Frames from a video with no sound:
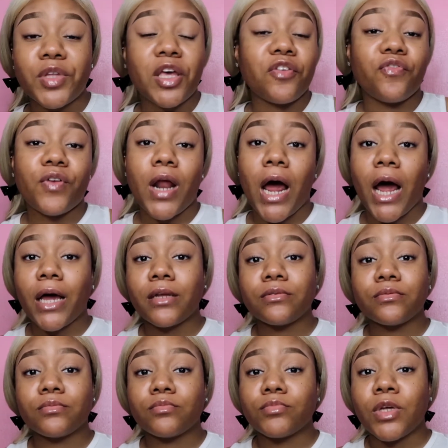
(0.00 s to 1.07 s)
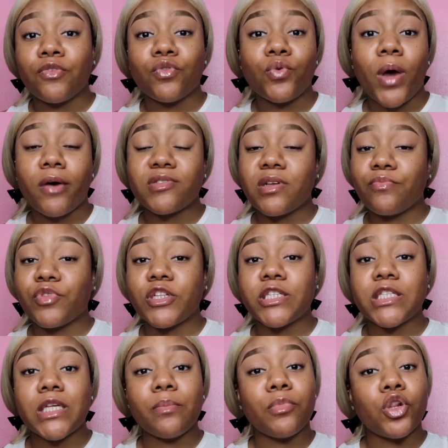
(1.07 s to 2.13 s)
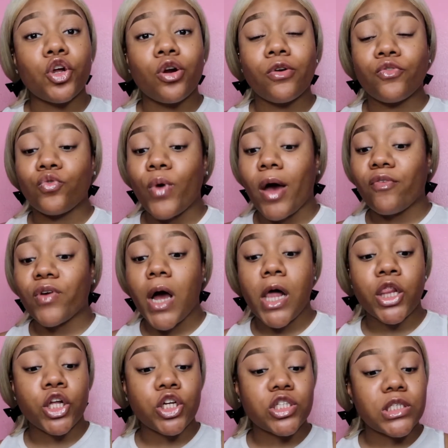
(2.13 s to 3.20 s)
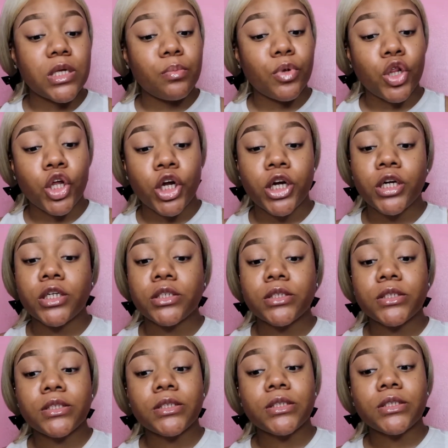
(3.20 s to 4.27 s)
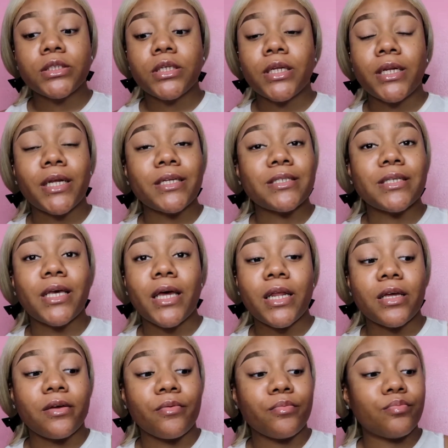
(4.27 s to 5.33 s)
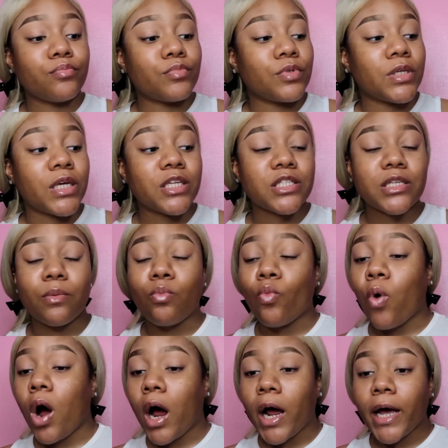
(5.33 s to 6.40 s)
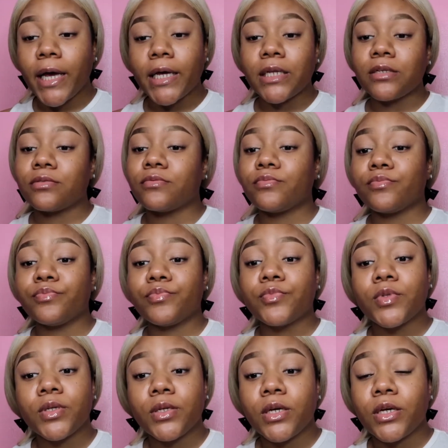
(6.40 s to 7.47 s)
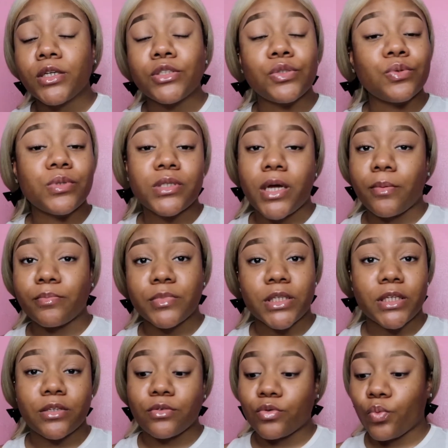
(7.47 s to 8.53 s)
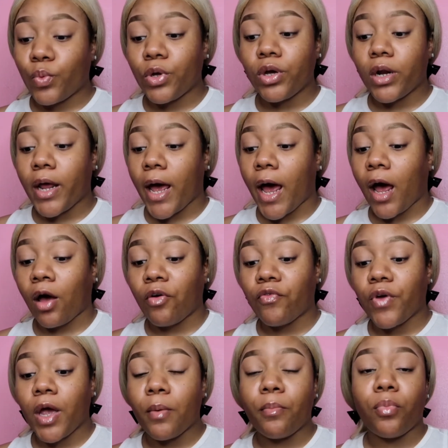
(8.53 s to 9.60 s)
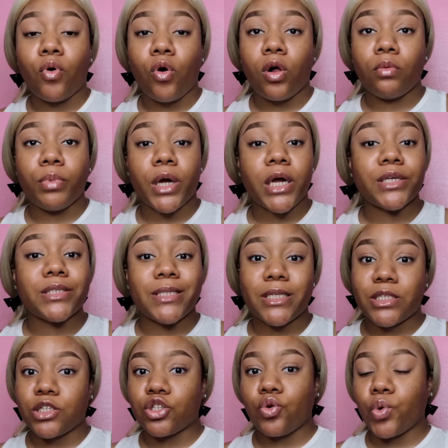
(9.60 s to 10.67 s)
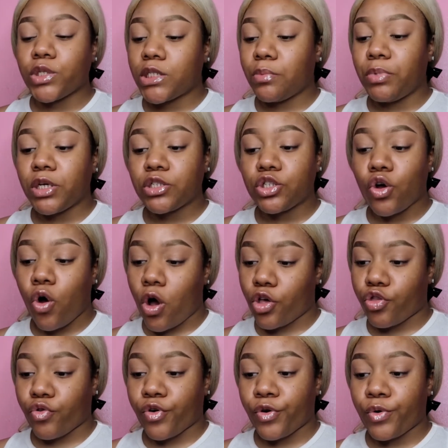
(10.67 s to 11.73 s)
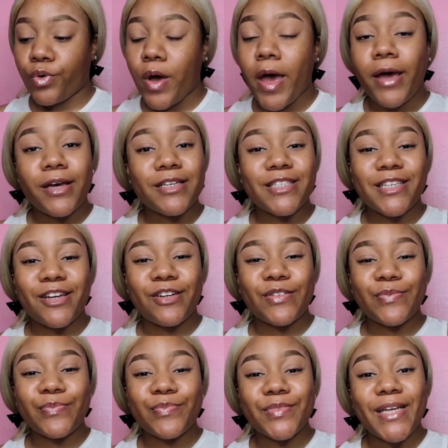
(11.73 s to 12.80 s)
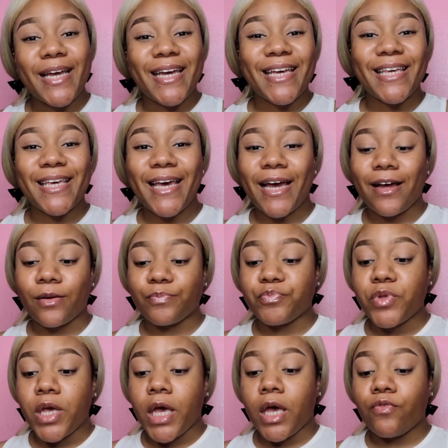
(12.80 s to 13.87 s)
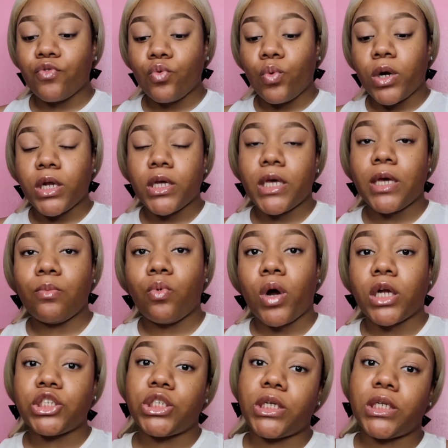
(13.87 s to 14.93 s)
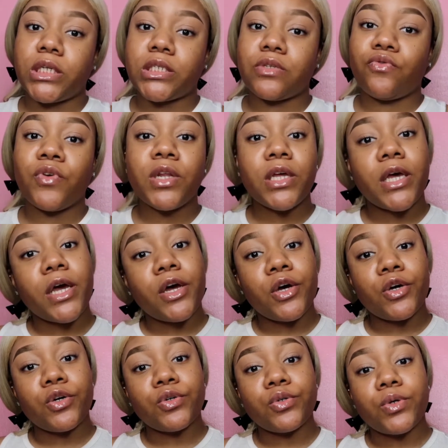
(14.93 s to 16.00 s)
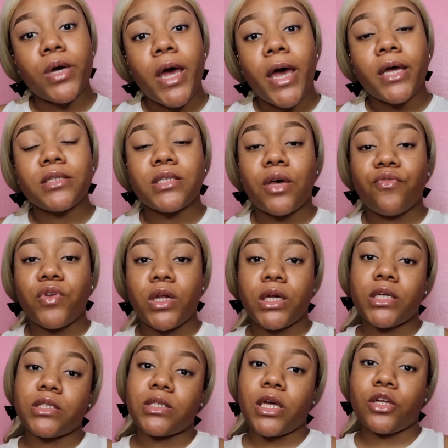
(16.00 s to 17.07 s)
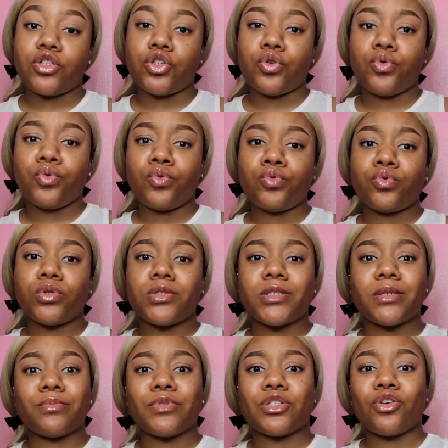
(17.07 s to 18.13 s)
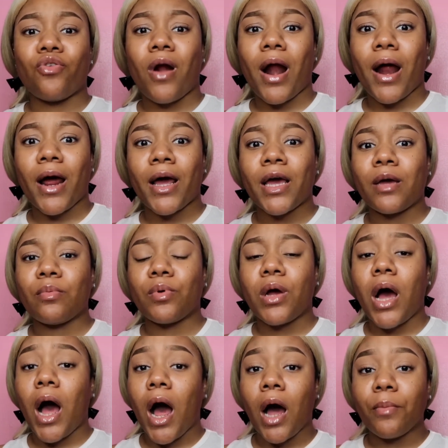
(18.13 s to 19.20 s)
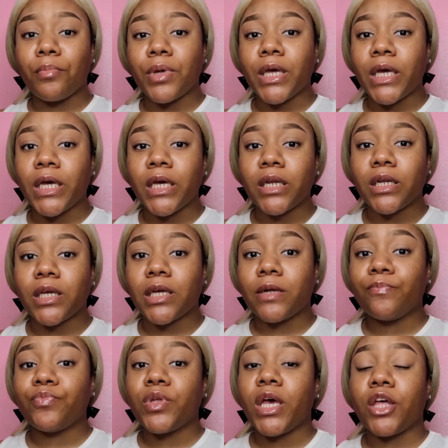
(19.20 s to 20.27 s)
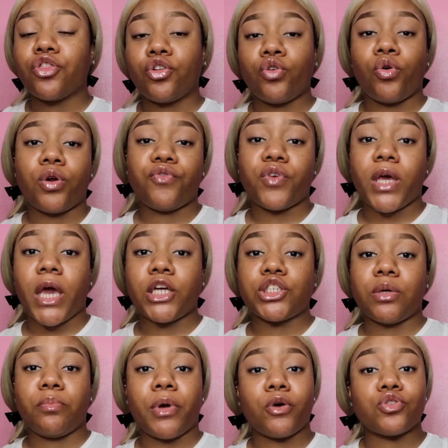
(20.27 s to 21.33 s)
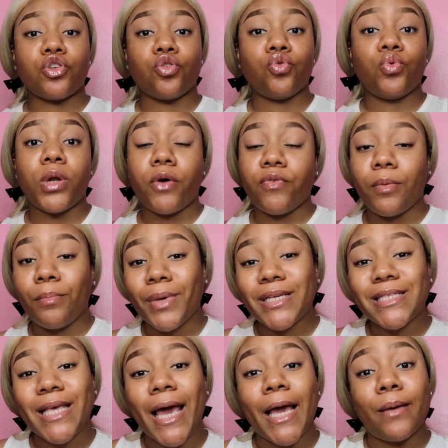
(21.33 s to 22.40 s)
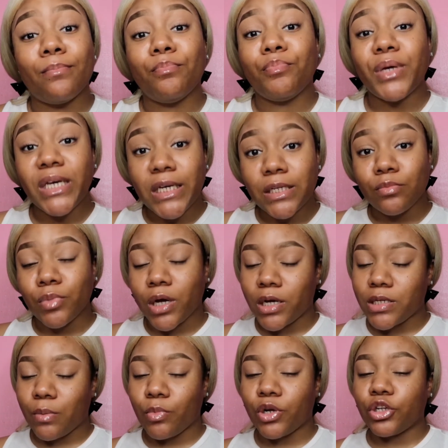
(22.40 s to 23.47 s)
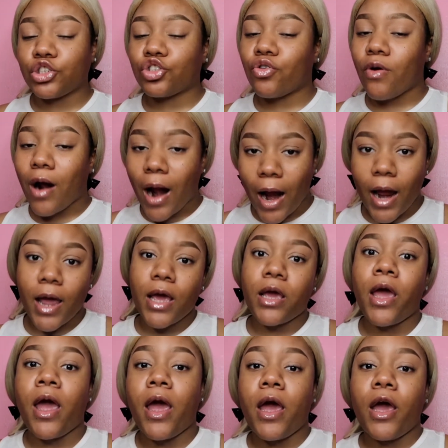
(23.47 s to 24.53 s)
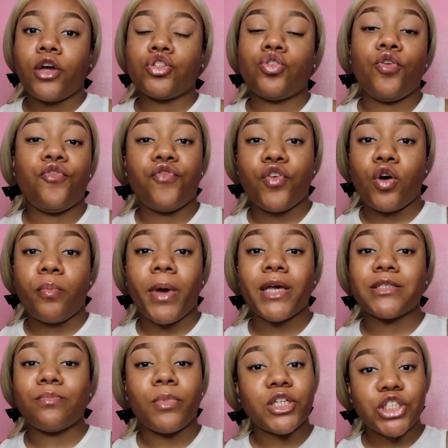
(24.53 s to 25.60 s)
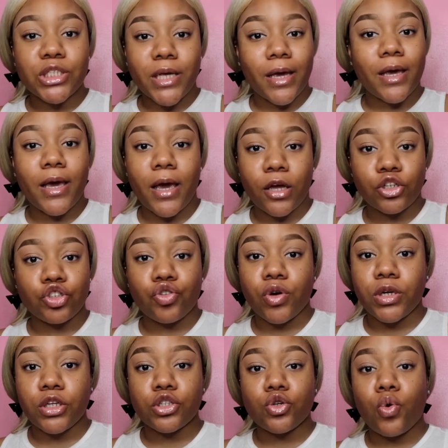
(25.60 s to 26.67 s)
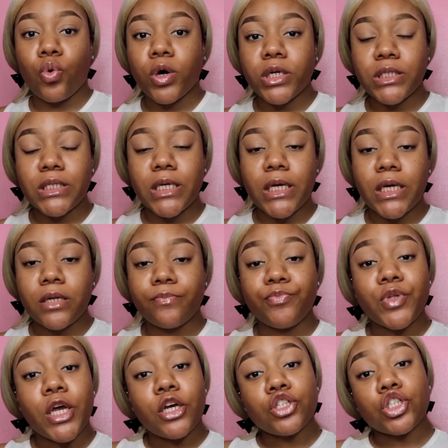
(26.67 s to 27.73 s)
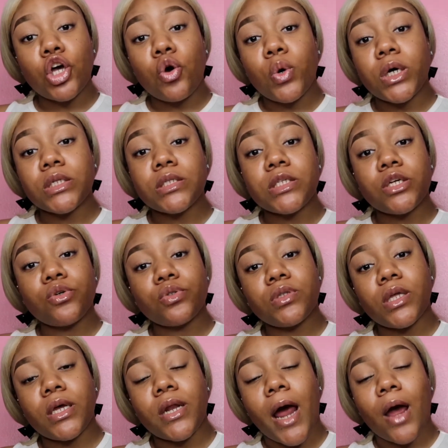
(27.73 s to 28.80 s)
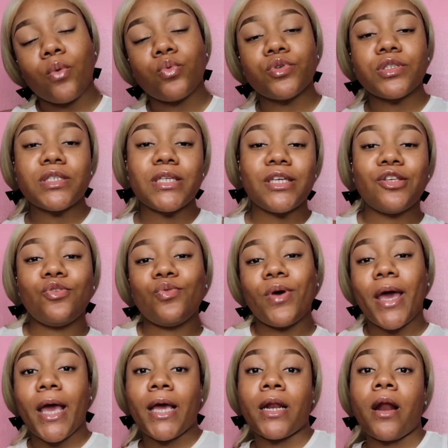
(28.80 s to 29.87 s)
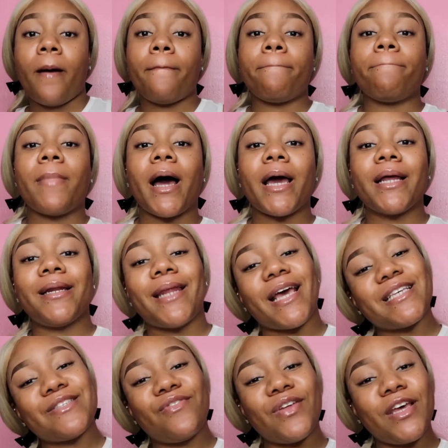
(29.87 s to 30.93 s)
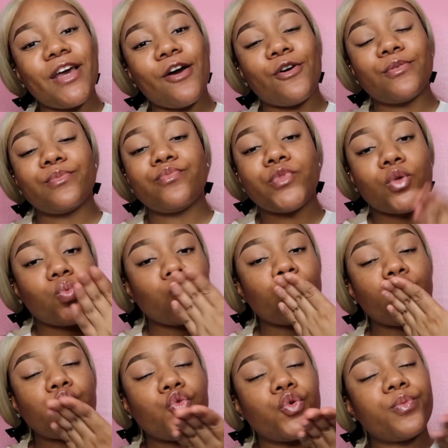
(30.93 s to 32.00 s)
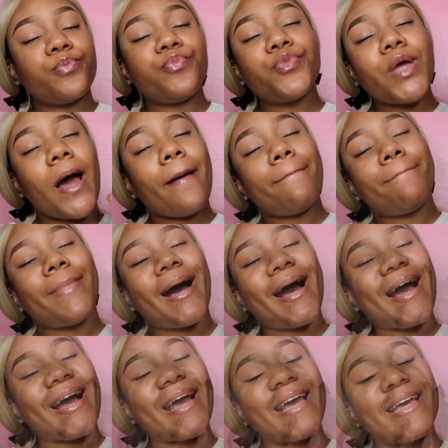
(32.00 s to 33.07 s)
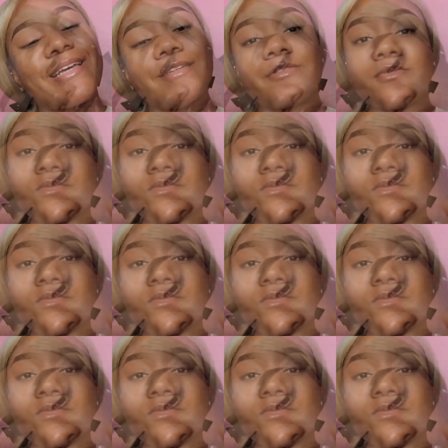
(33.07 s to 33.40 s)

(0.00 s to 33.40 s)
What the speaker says: If not, if you have something similar, or if you have colors similar, let's get it. Get some wine, do something. We're gonna have a ball because this is going to be a talk through. So yeah, if you want to keep watching this video, definitely stay tuned, subscribe, comment, hit the notification bell so you never miss a beat, because I'm gonna try to film as much as I can during this quarantine. So until then, I will see you in my next video. Bye.